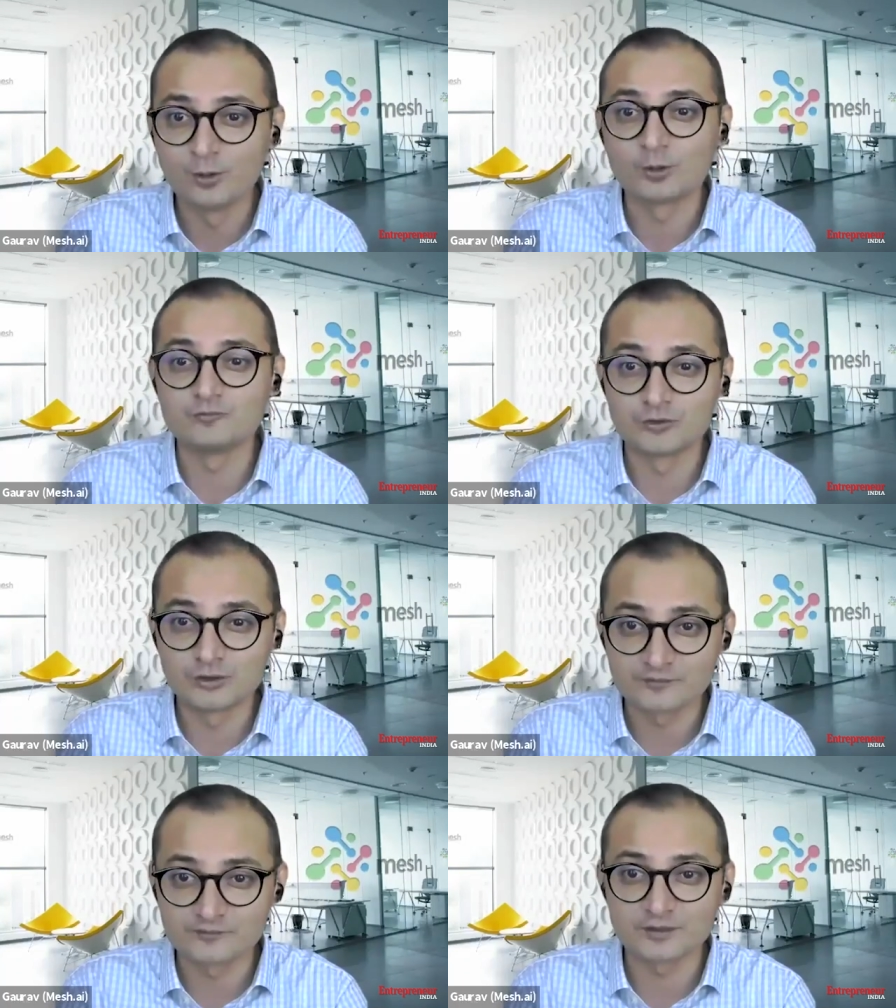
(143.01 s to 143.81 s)
or
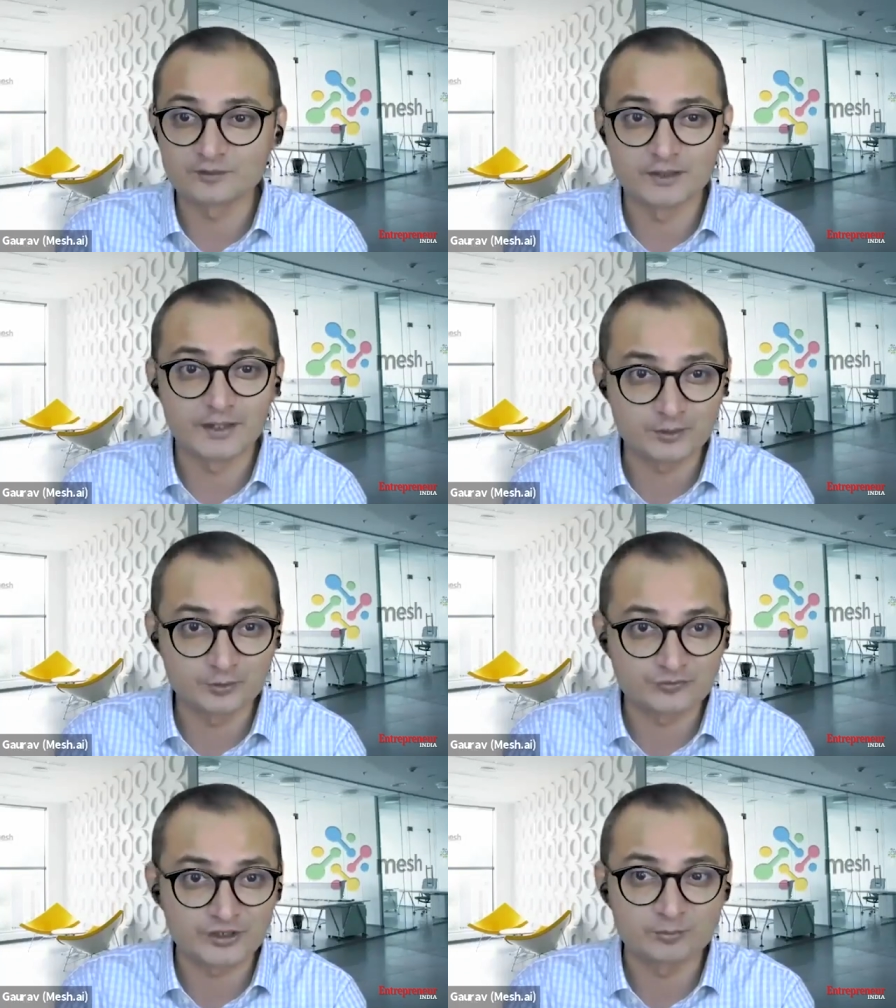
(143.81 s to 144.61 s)
even let's say in the
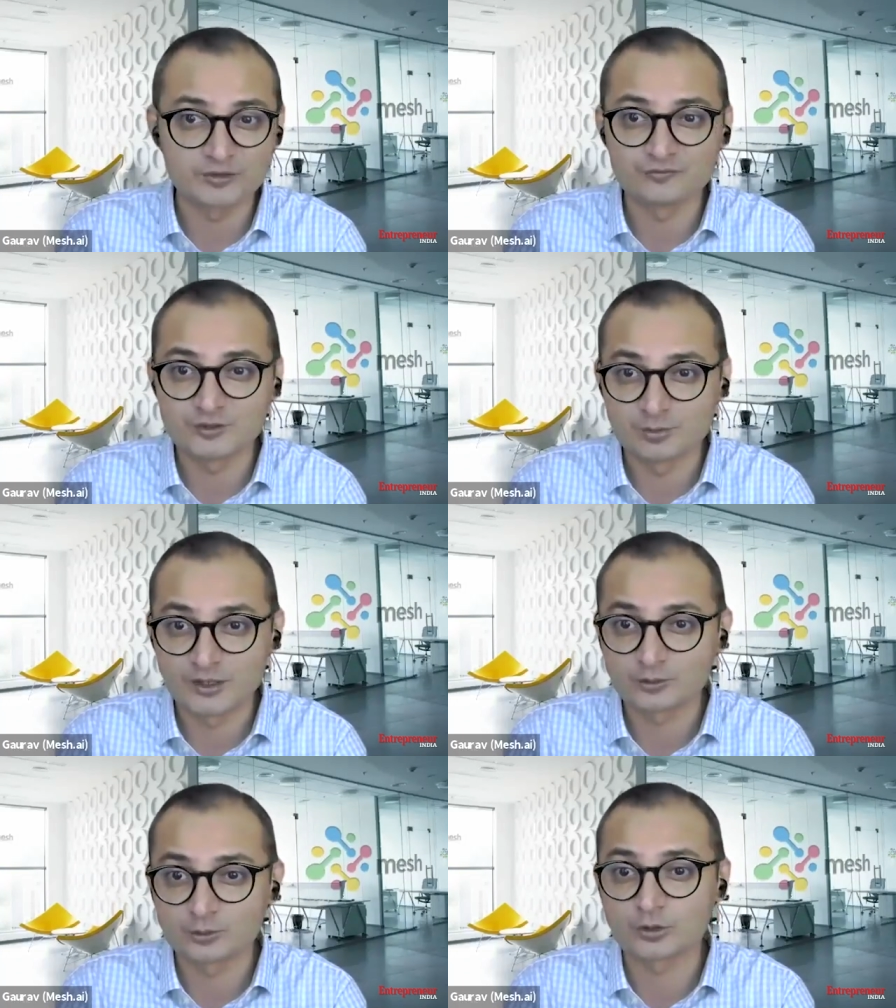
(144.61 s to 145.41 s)
lack of timely
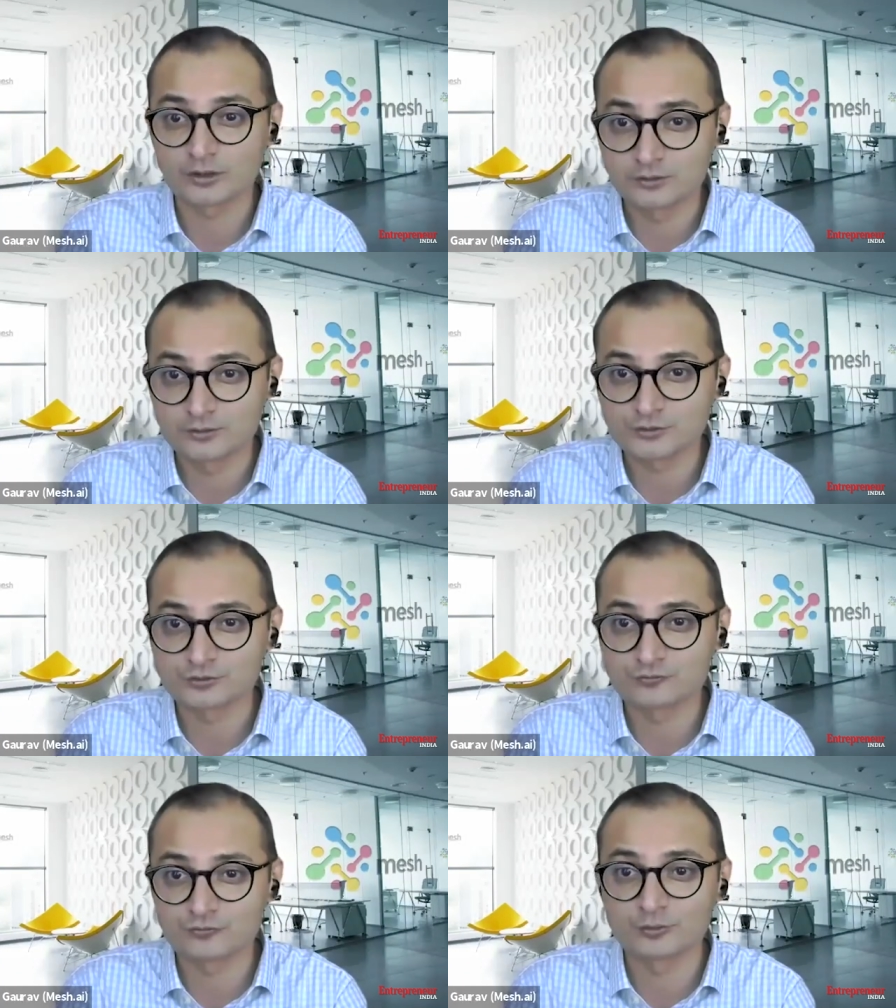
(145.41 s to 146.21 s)
feedback or
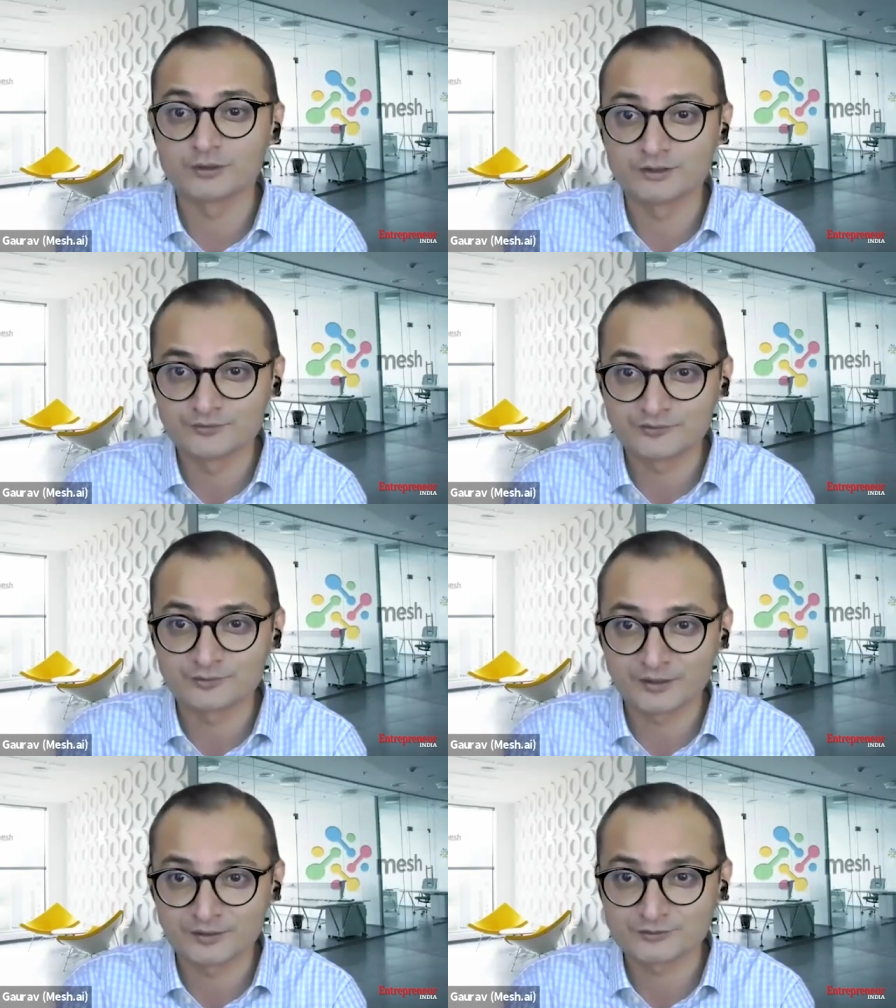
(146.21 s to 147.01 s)
recognition from
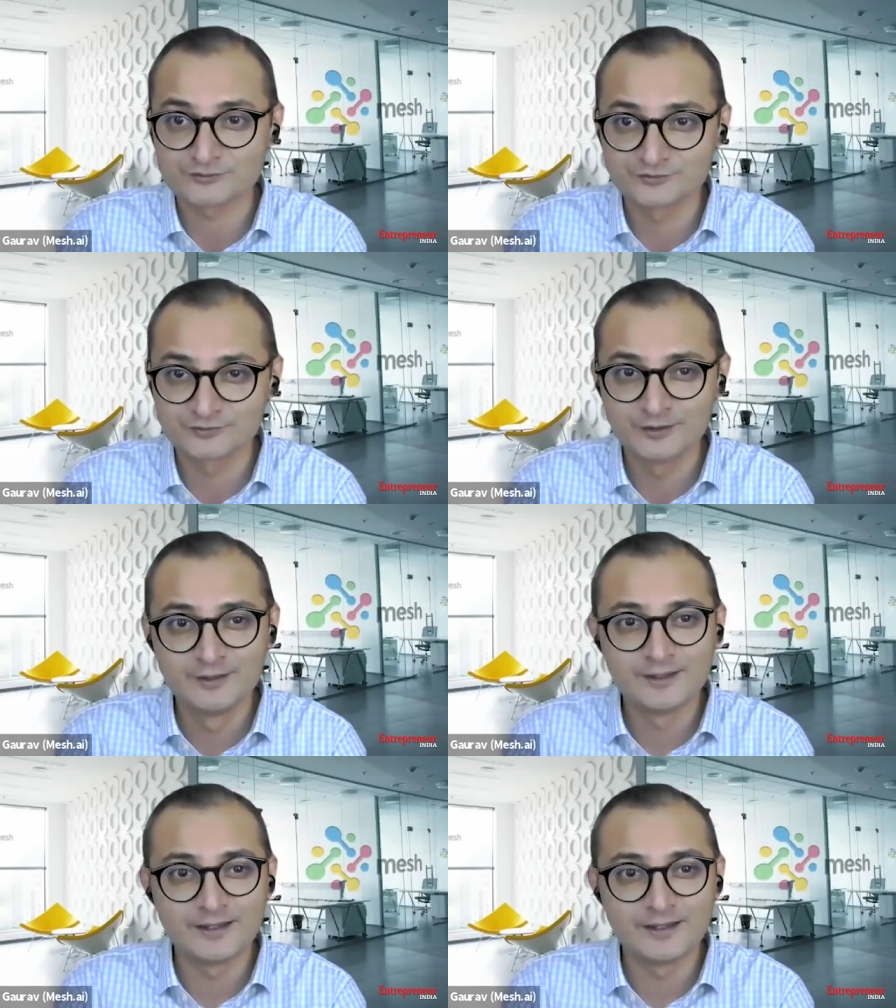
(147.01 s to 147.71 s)
leaders and managers